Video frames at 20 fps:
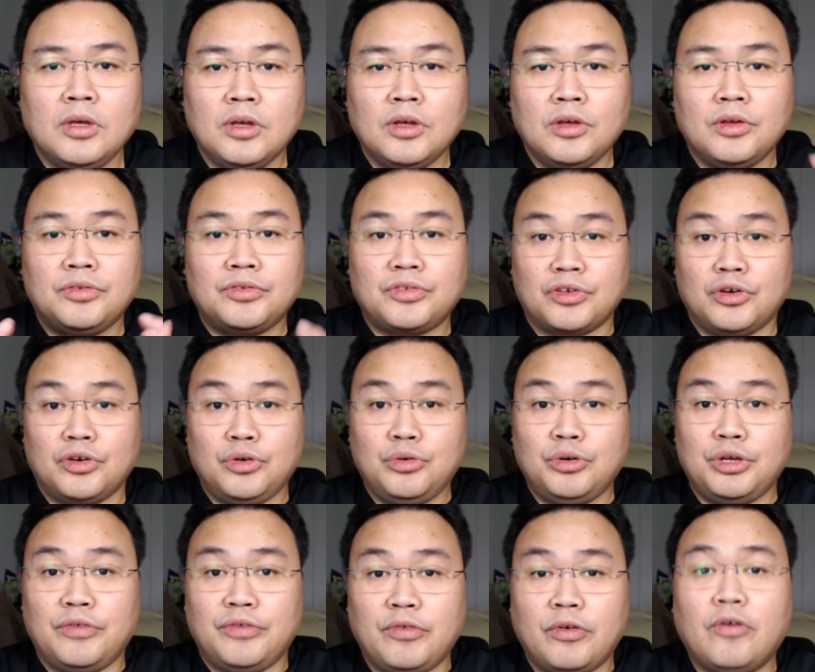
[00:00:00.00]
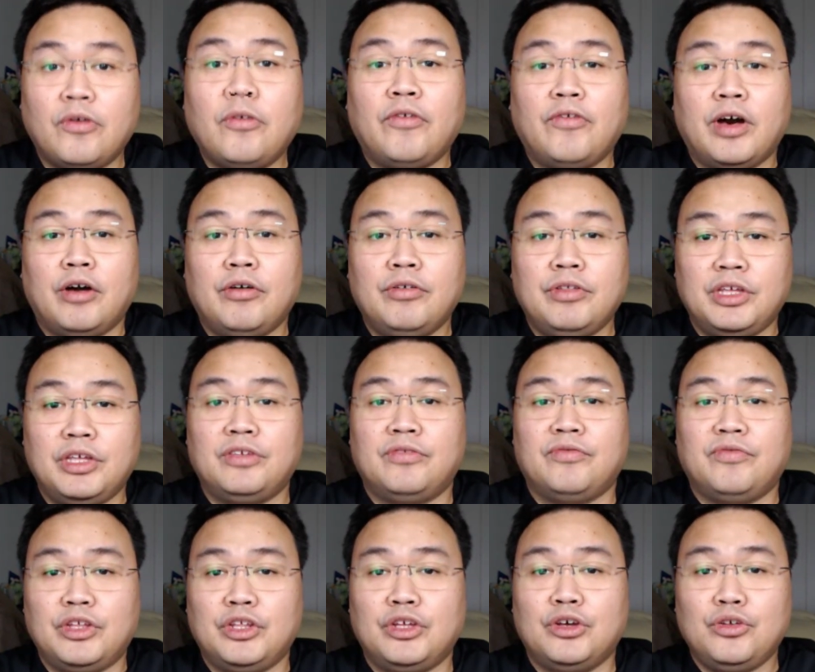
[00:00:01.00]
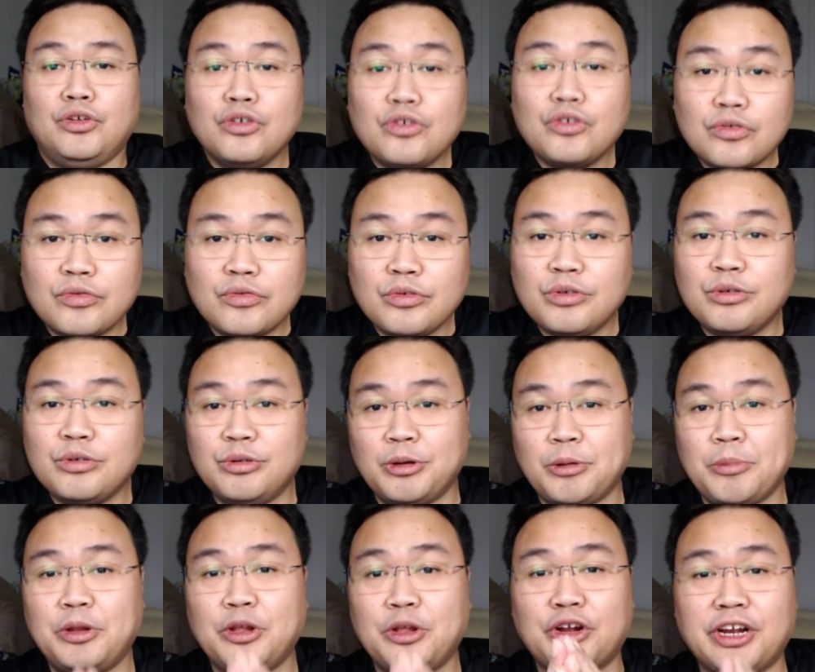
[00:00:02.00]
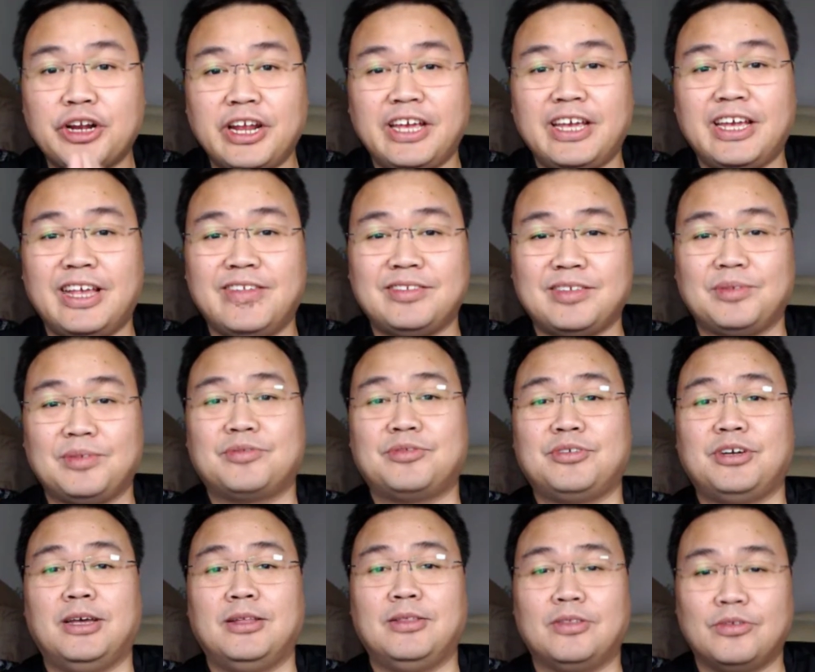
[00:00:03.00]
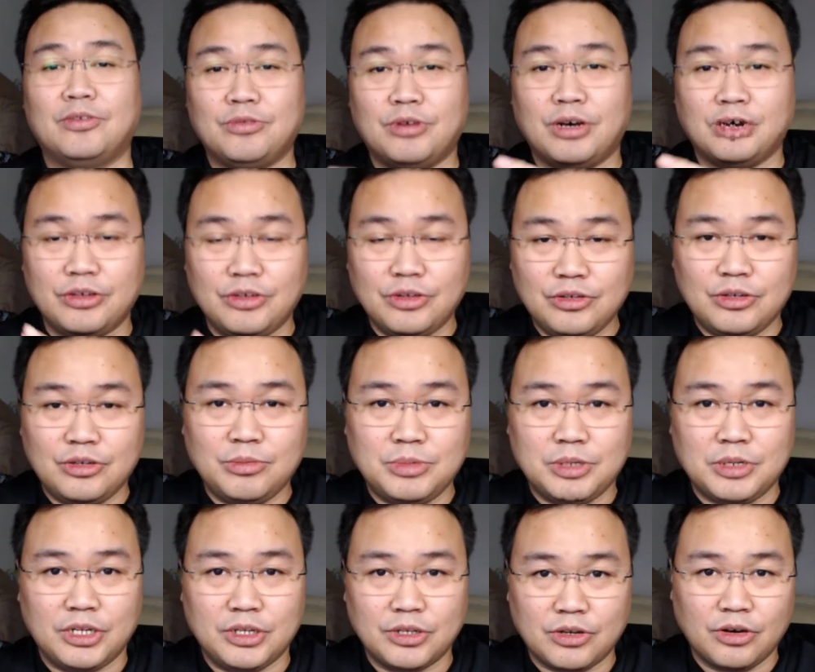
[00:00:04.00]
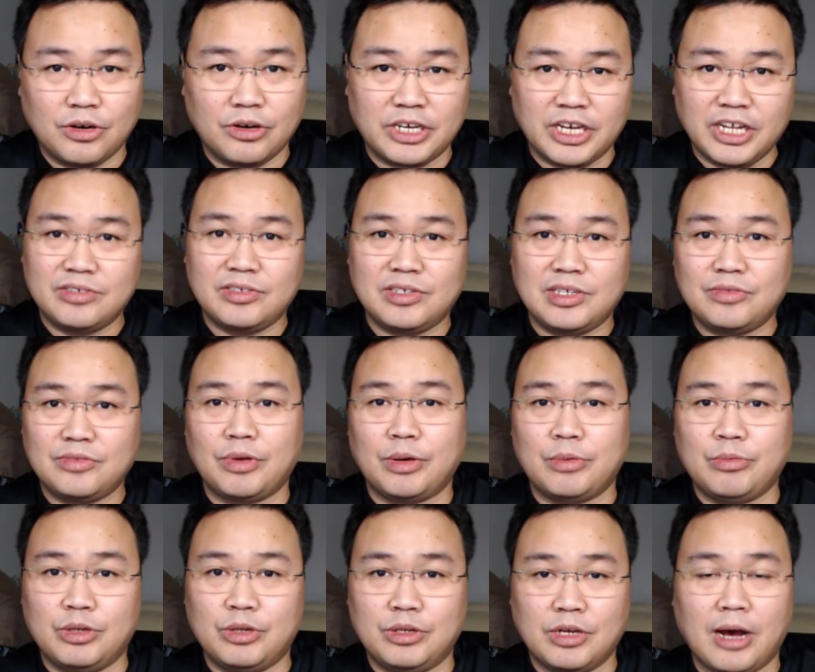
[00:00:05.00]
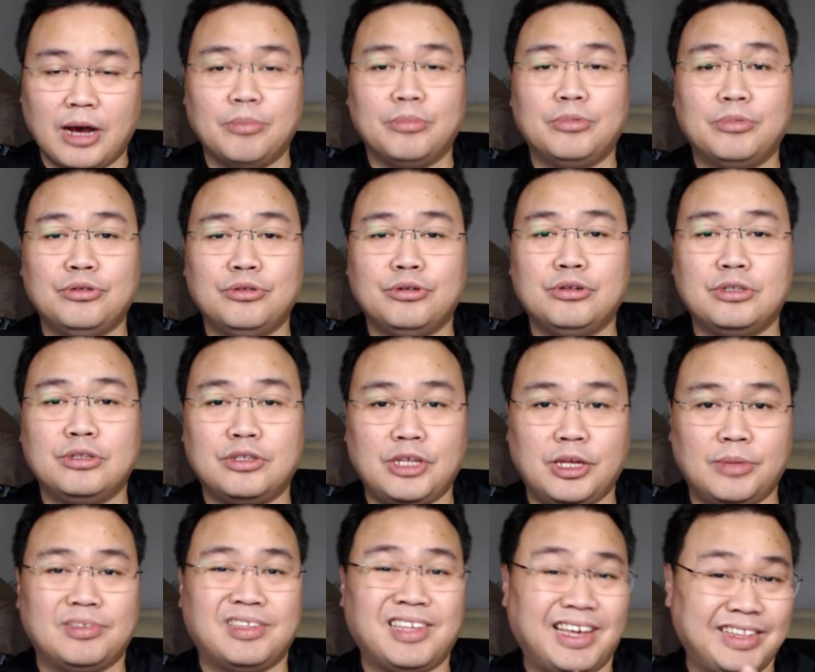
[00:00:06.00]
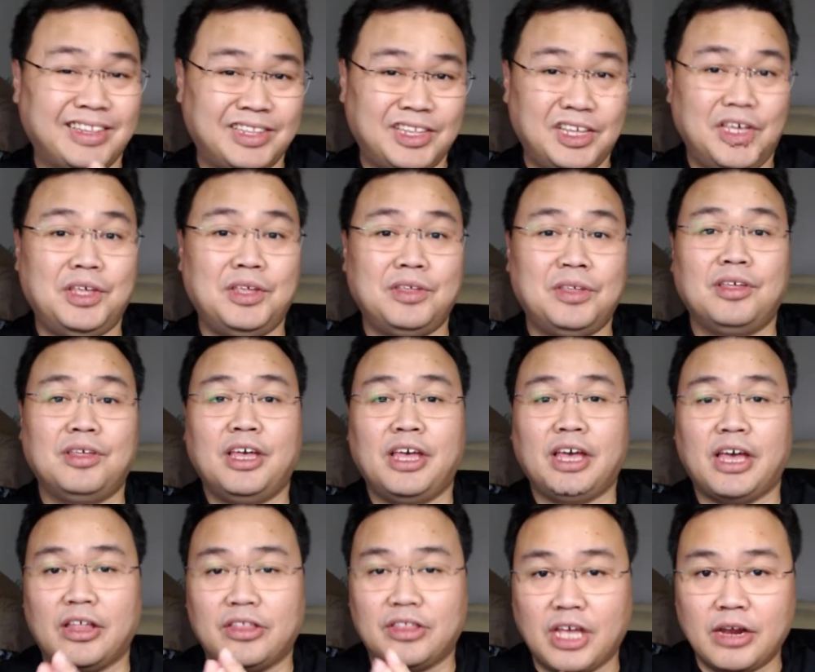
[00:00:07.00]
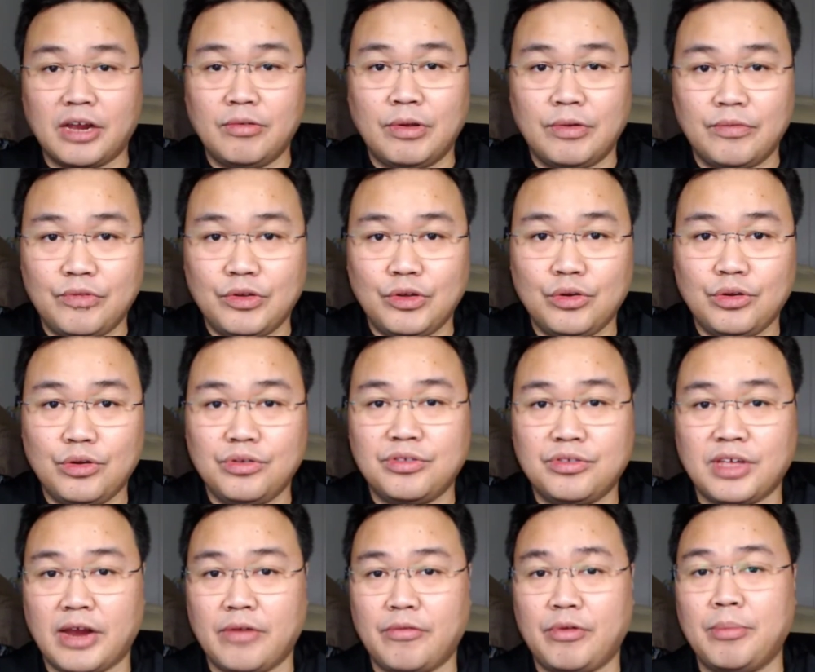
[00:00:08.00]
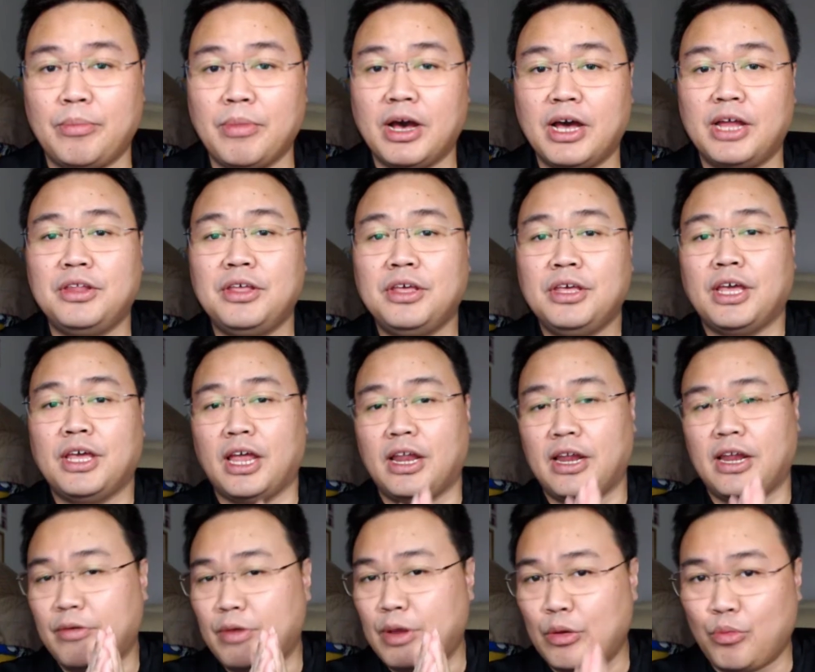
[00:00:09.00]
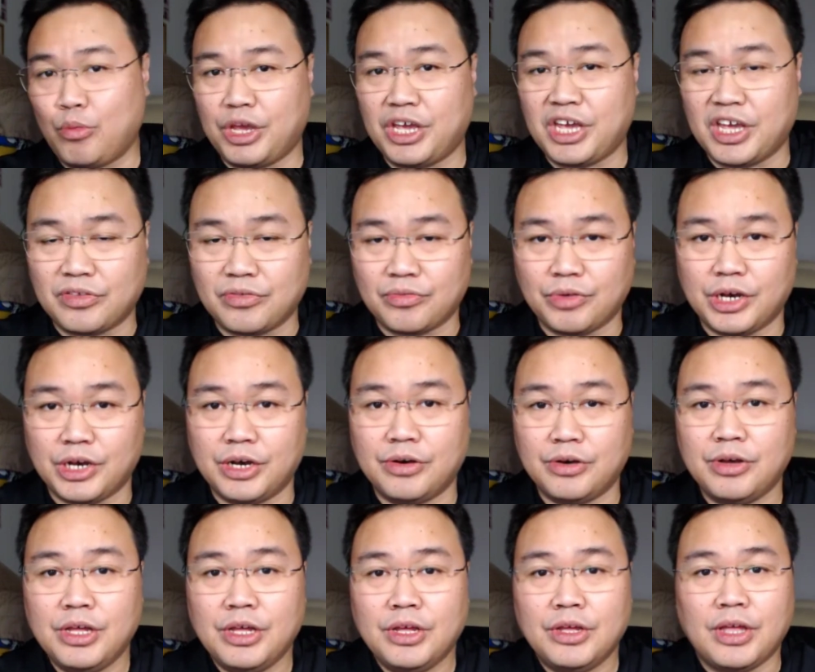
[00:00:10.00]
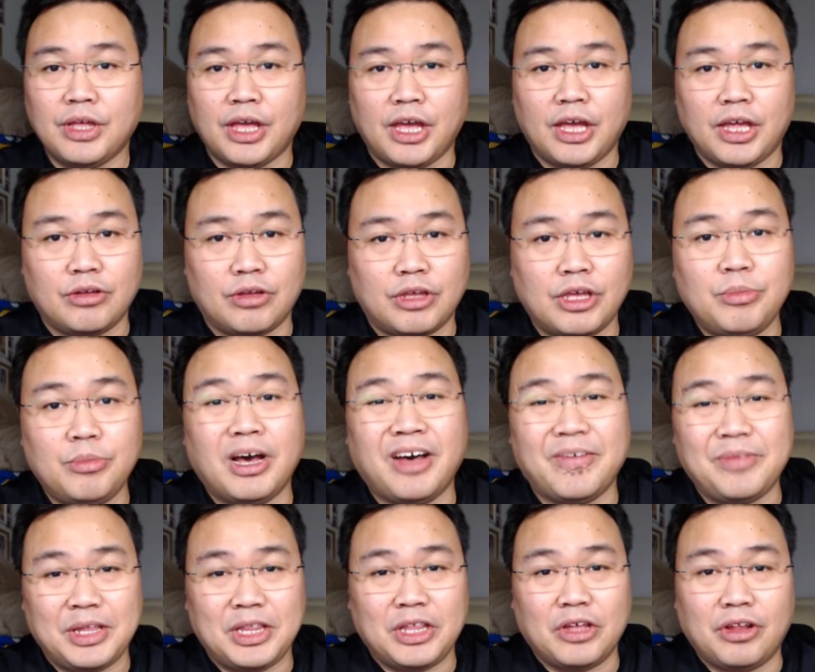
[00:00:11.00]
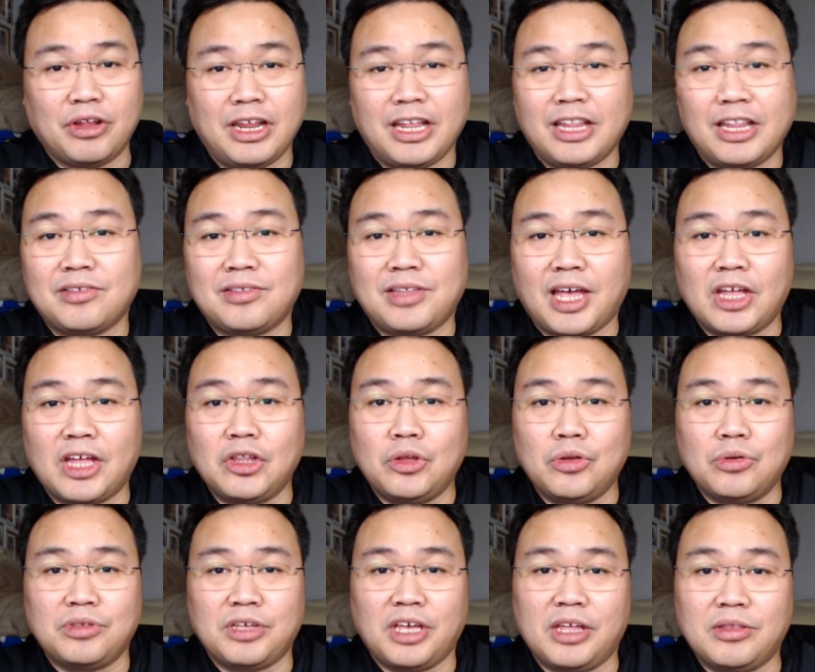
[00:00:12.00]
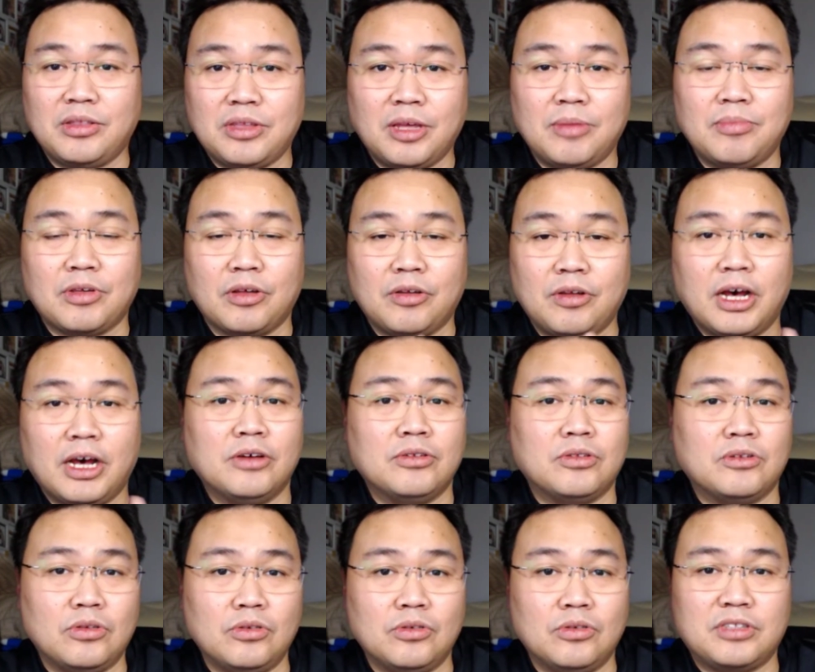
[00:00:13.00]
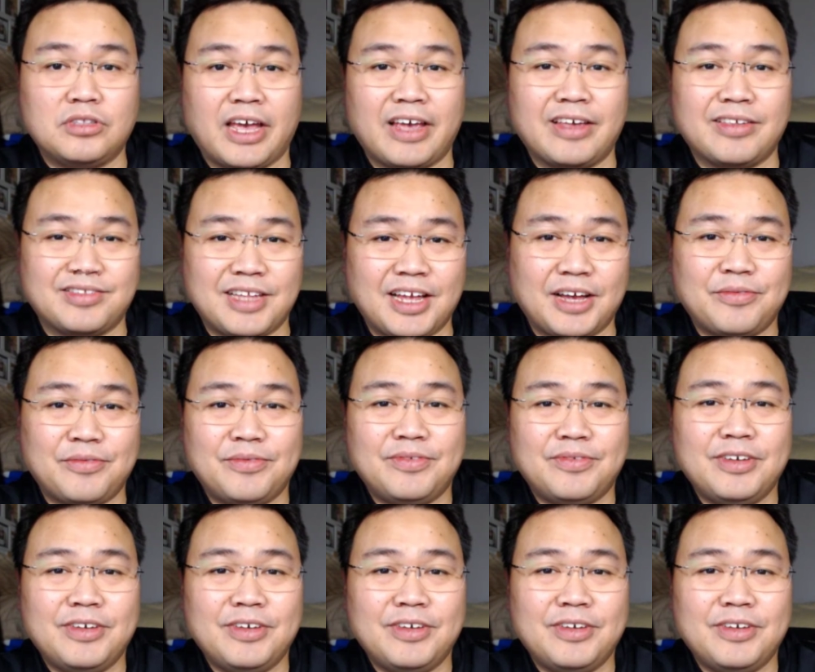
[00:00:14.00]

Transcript: So if you found this video useful, remember to click and subscribe to our YouTube channel called Get Access, where we upload tips like this and tech reviews every month and every week as well, and to keep you updated on the latest tech news and tips on how to use tech stuff.